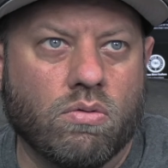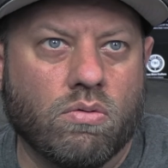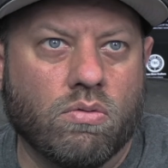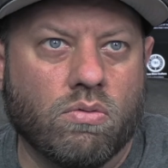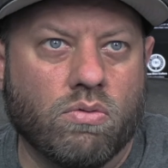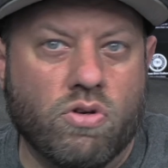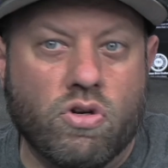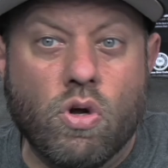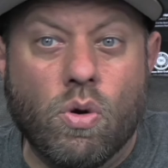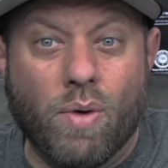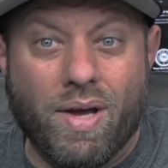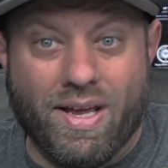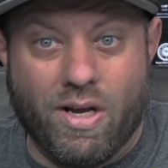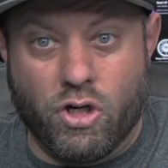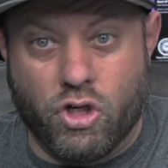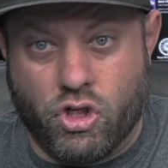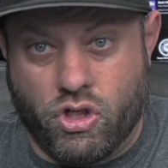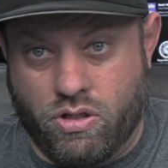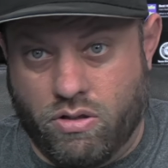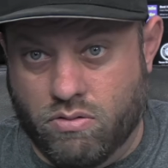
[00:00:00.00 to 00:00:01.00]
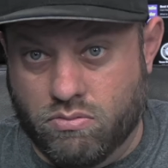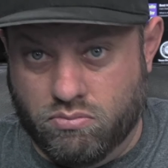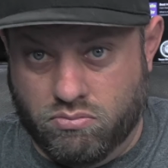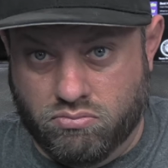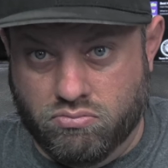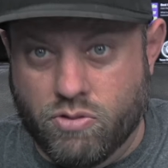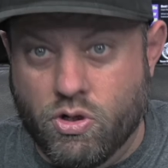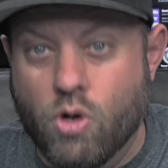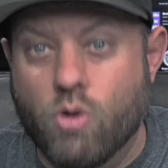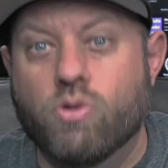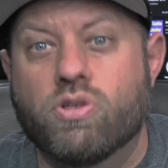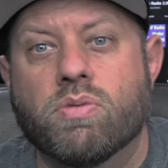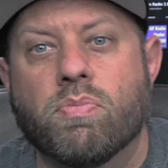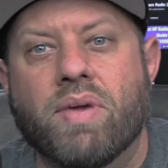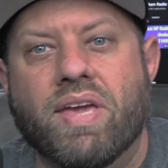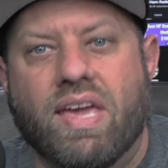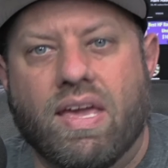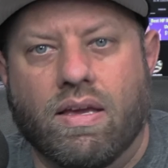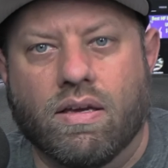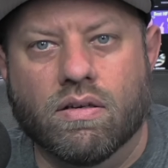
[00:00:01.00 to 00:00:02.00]
newish, new to
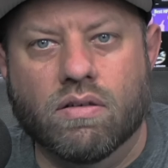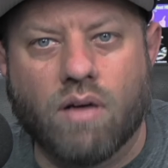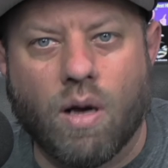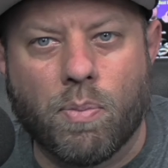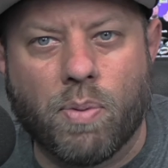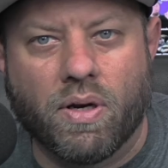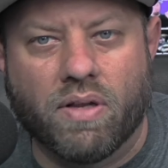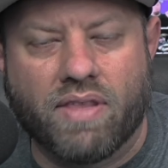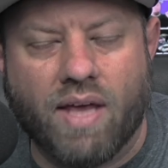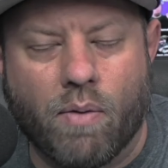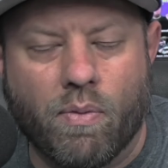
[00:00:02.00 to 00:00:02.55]
me. I'll put it that